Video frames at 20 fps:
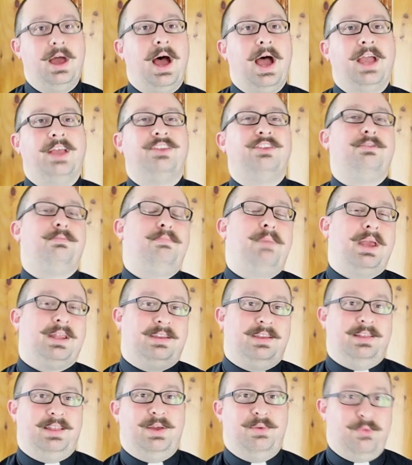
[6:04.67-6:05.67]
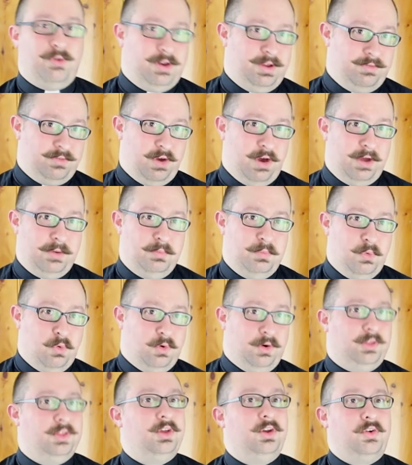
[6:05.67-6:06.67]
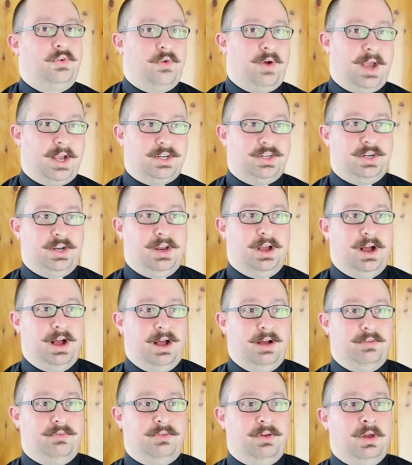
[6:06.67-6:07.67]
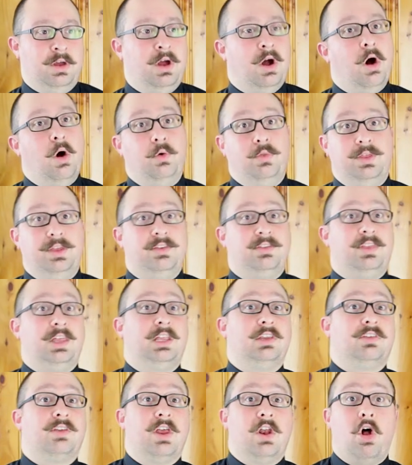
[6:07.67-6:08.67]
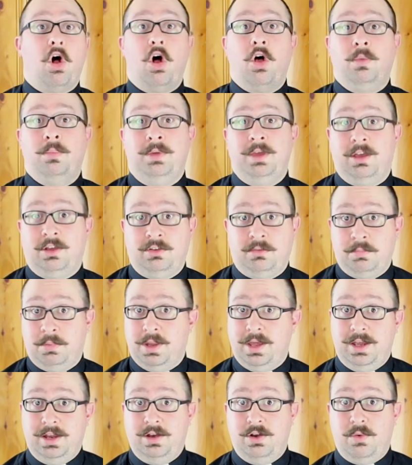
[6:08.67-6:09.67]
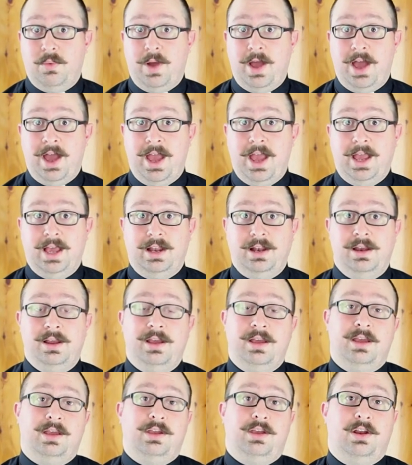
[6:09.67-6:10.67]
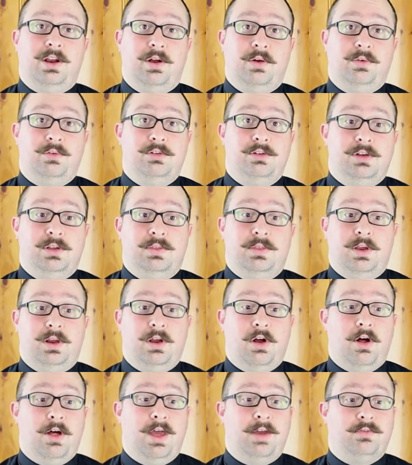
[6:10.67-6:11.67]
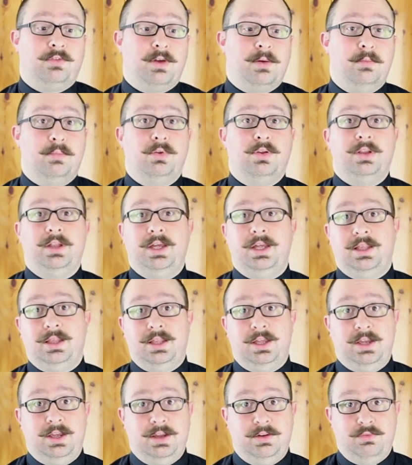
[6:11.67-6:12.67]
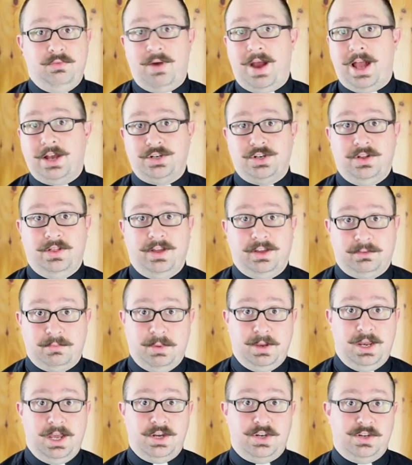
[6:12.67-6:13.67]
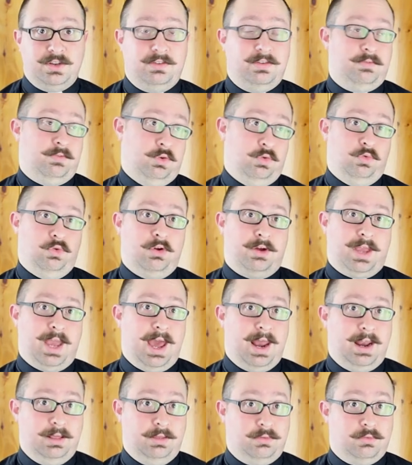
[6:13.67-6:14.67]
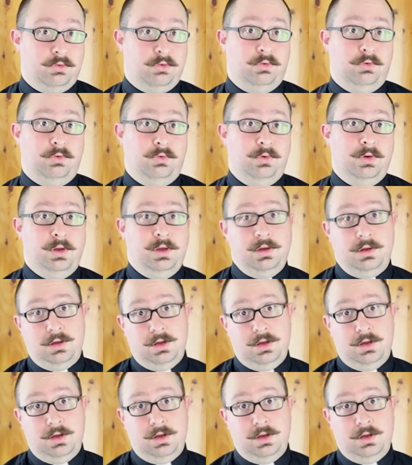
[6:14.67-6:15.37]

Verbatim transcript: I expected they would have gone more in the direction of, oh, these things can all be explained away, and they all have completely rational explanations if you look at it through